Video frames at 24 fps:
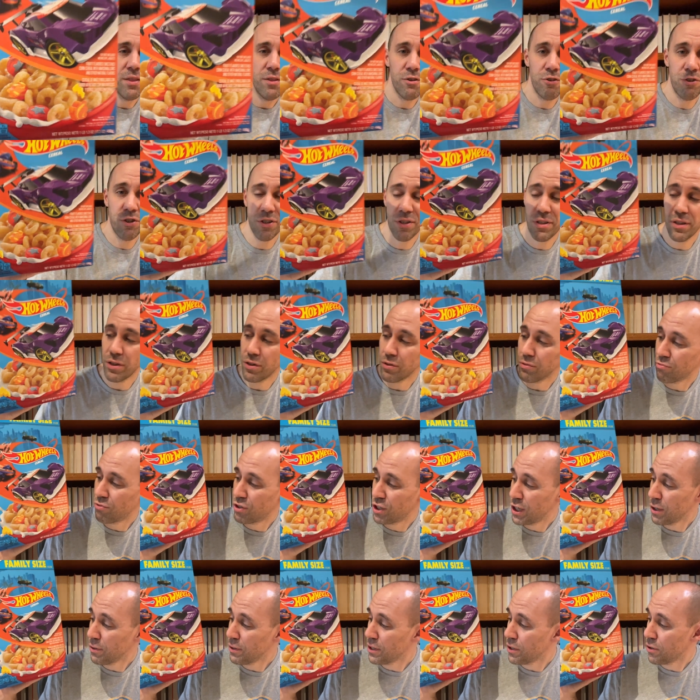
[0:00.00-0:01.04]
They're just little
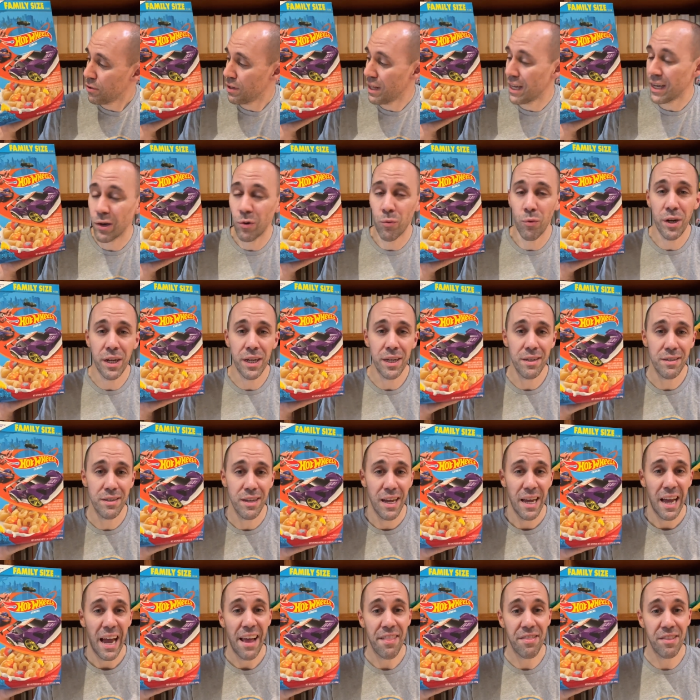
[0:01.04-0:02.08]
Cheerio-like rings
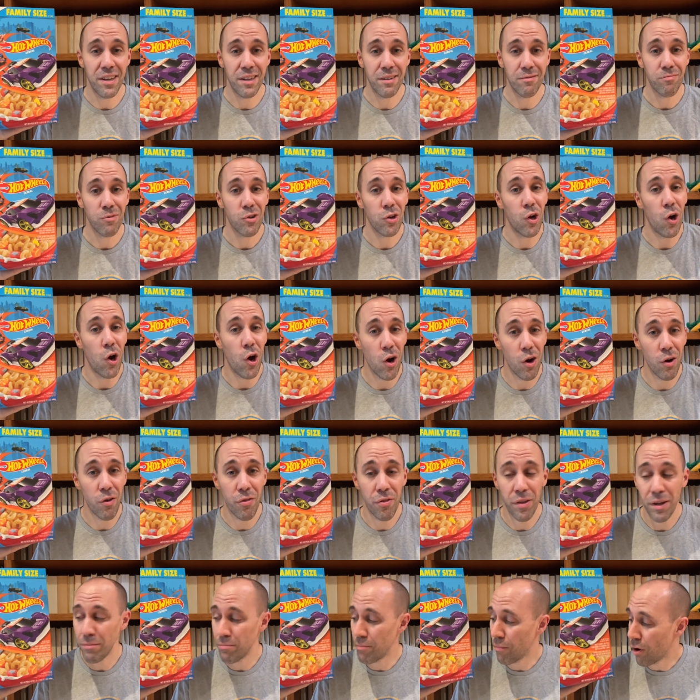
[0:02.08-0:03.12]
and then
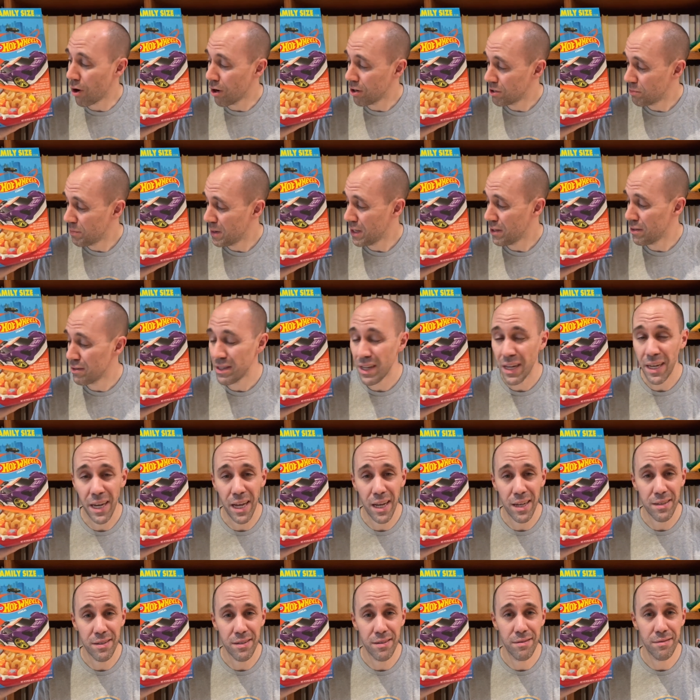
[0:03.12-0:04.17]
car-themed marshmallows, I
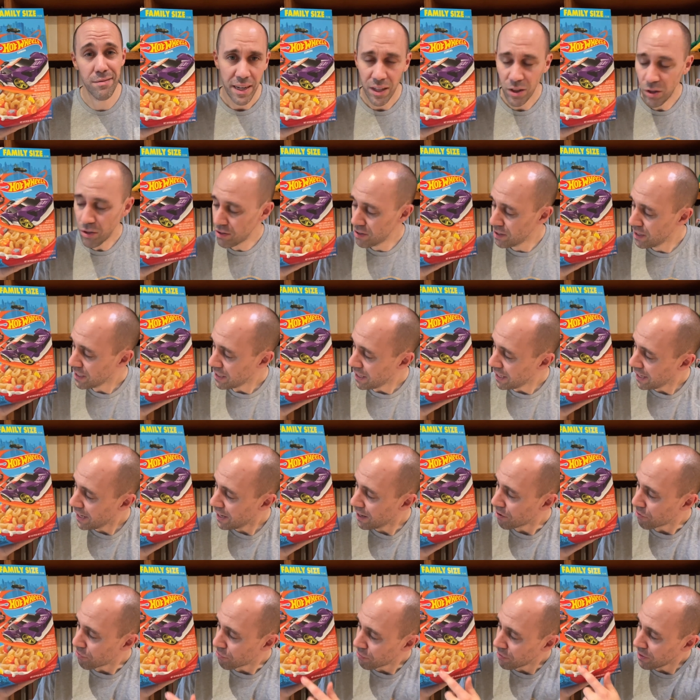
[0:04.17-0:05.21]
guess. It looks like they
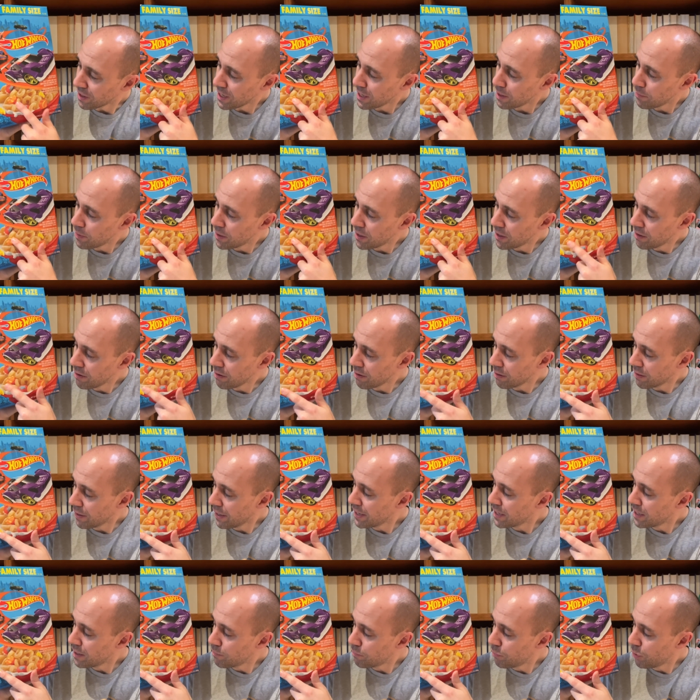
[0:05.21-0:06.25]
got a flame here, a
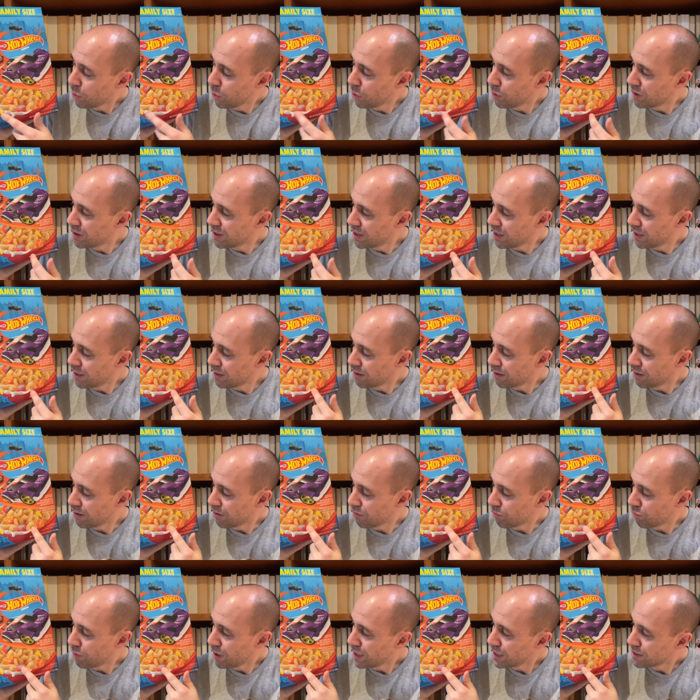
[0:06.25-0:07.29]
lightning bolt, and then a
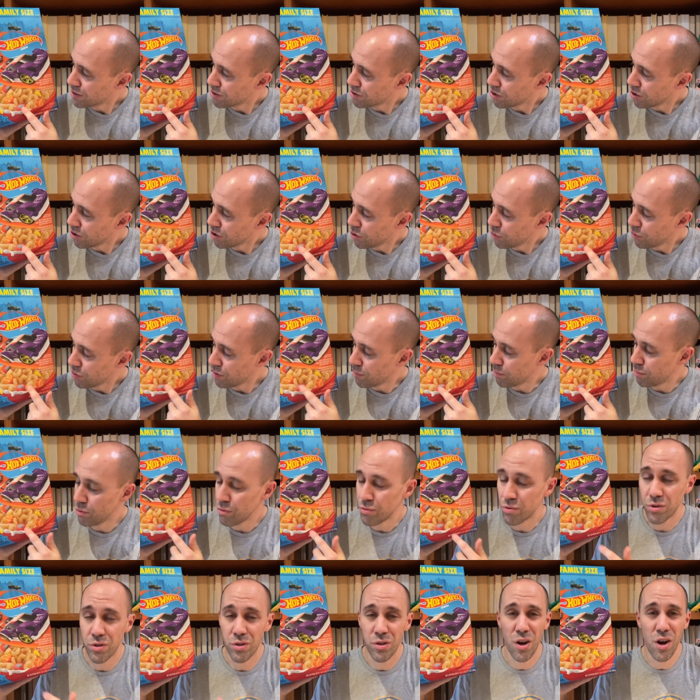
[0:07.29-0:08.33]
red circle with a blue
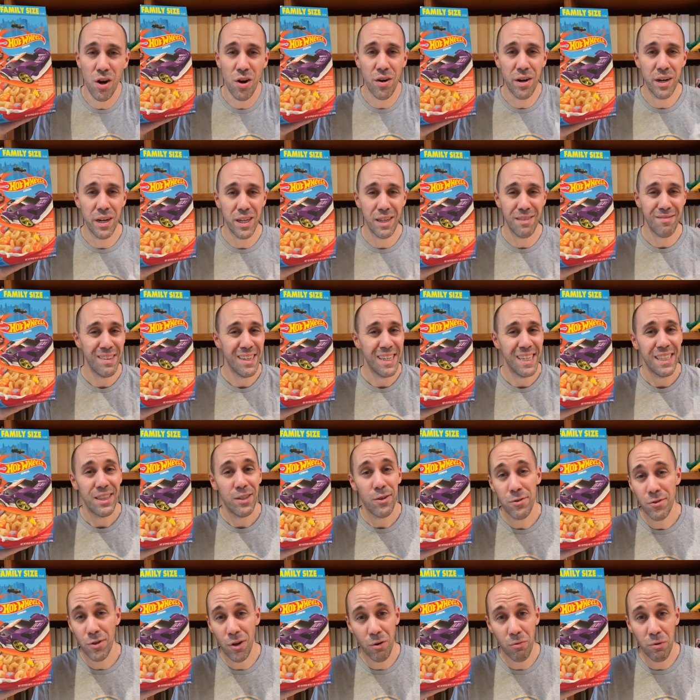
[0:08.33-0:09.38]
star in it.
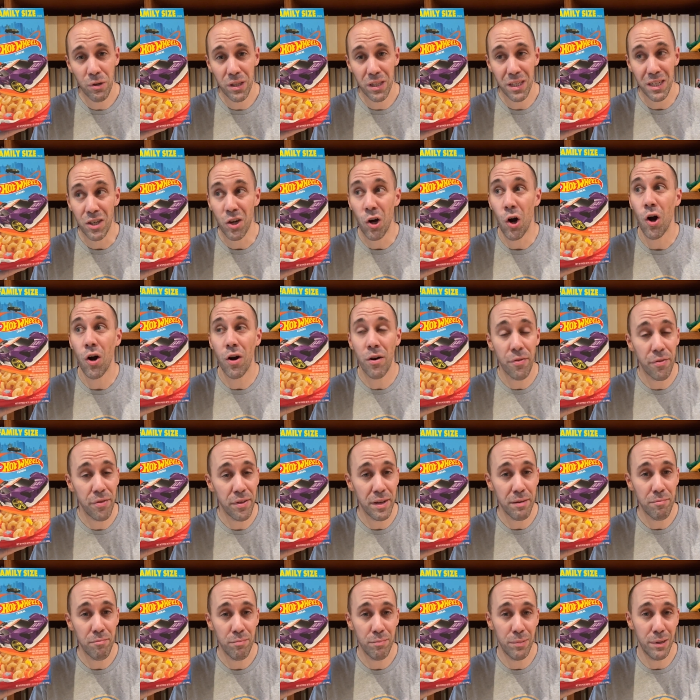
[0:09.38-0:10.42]
Those aren't really
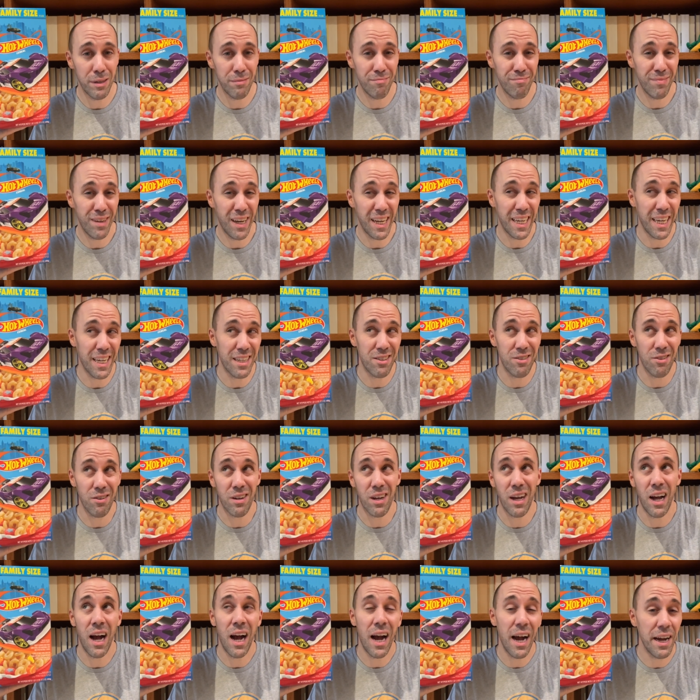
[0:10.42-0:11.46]
car-themed, but I guess they're
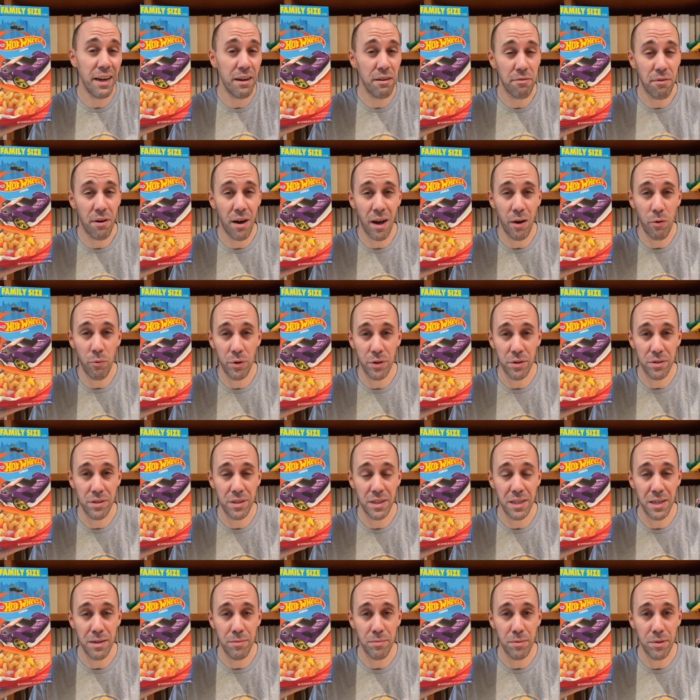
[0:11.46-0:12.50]
kind of Hot
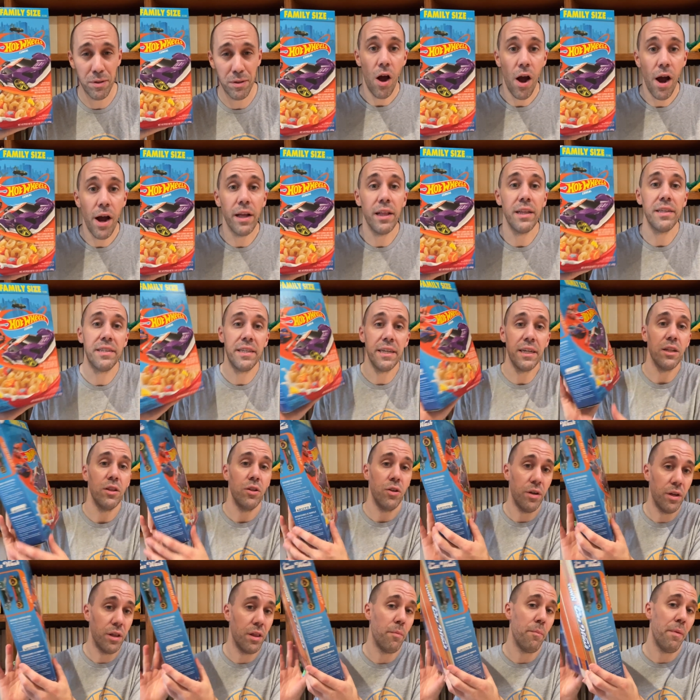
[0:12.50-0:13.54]
Wheels-themed. All right, let's take a
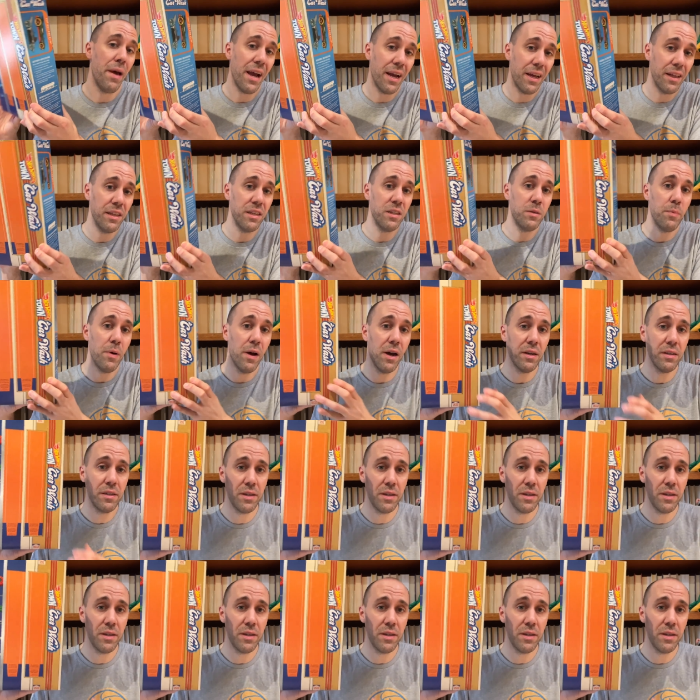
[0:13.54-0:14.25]
look at the back of this box